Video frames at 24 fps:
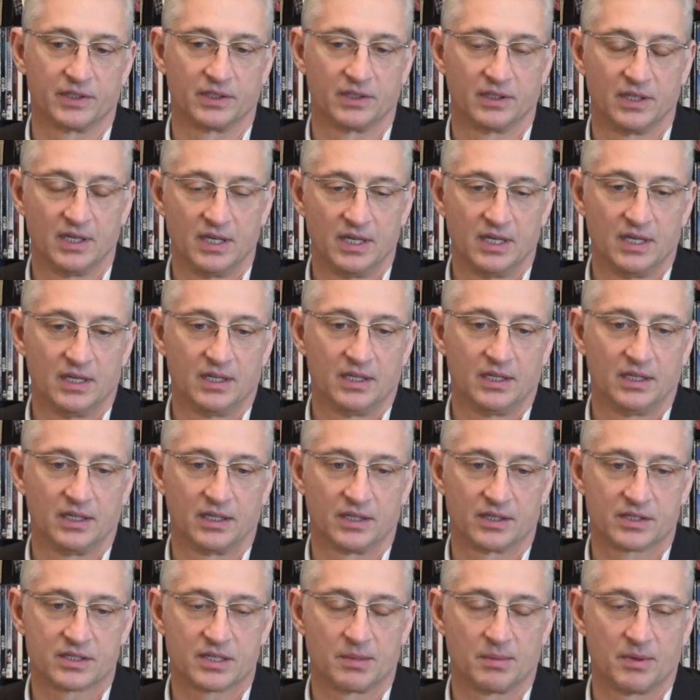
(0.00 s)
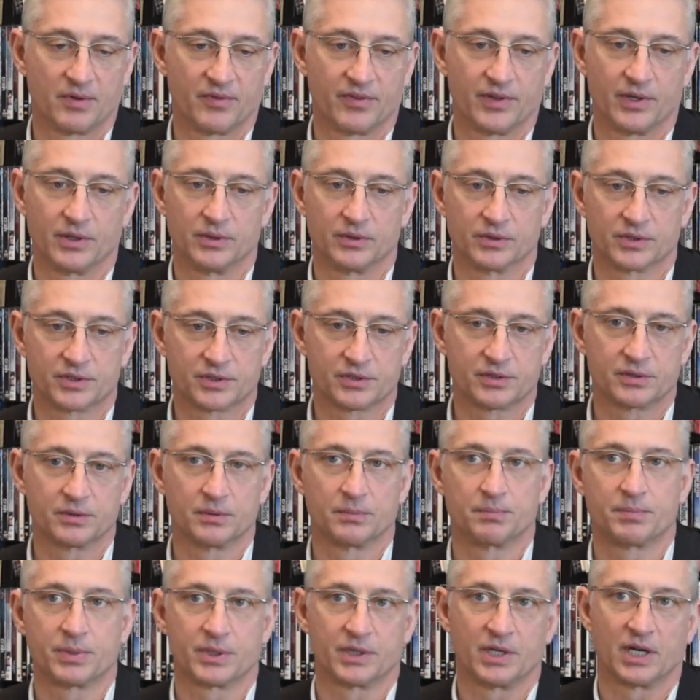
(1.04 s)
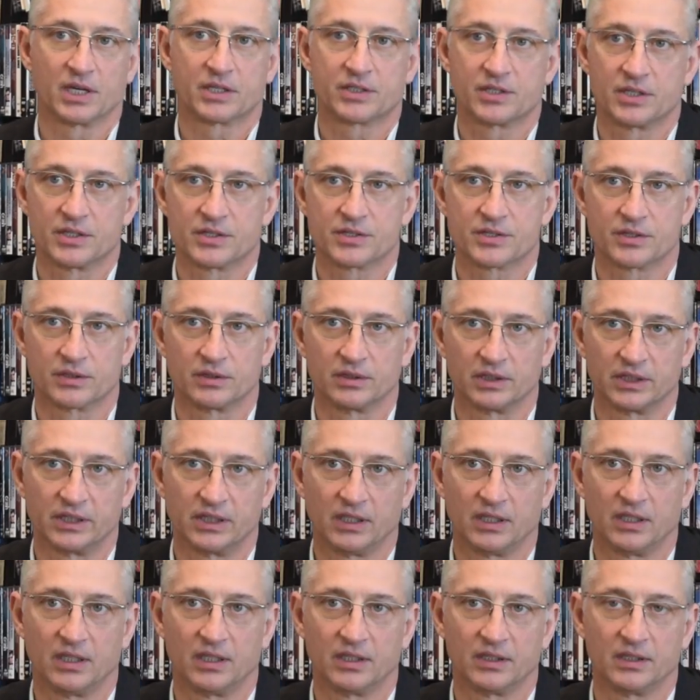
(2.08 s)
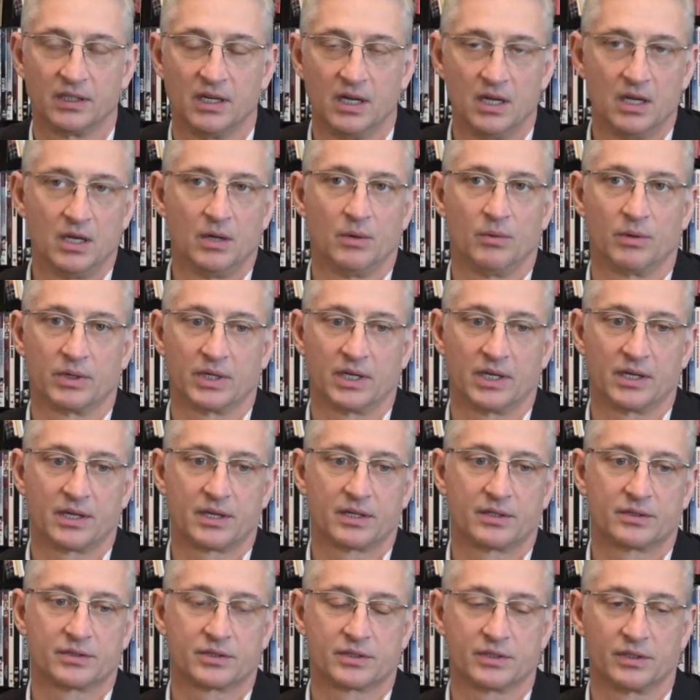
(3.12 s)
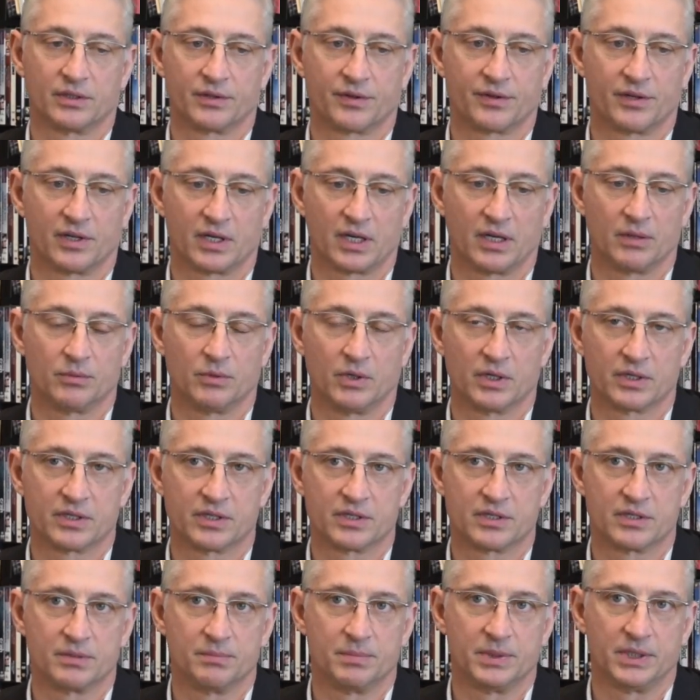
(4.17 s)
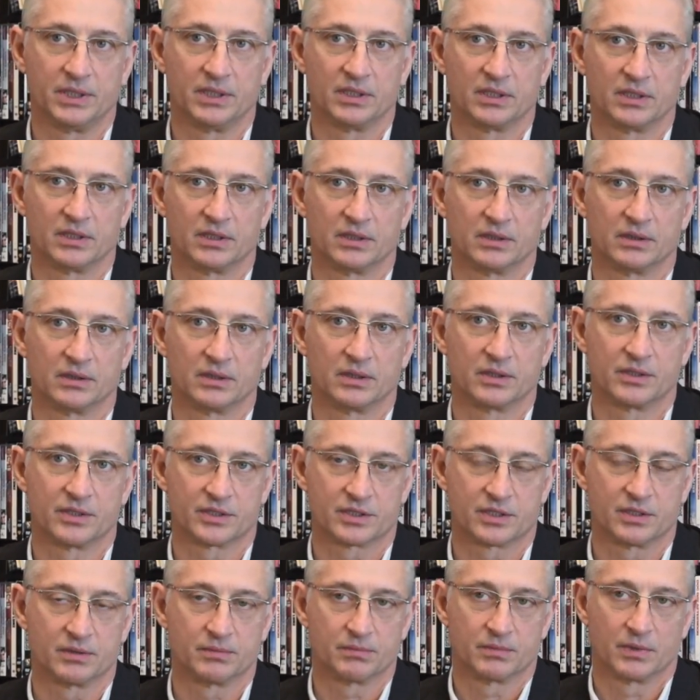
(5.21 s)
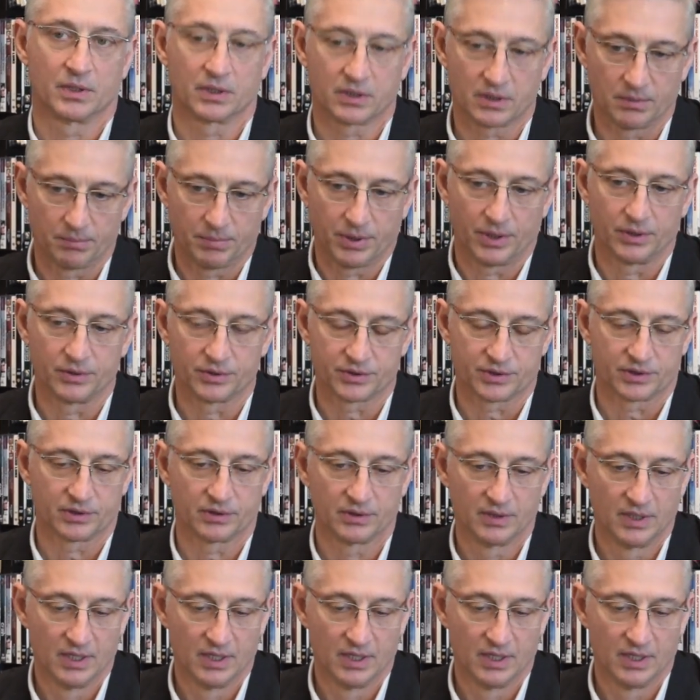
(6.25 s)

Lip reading: in some of those productions early on when I still thought I wanted to be just a composer.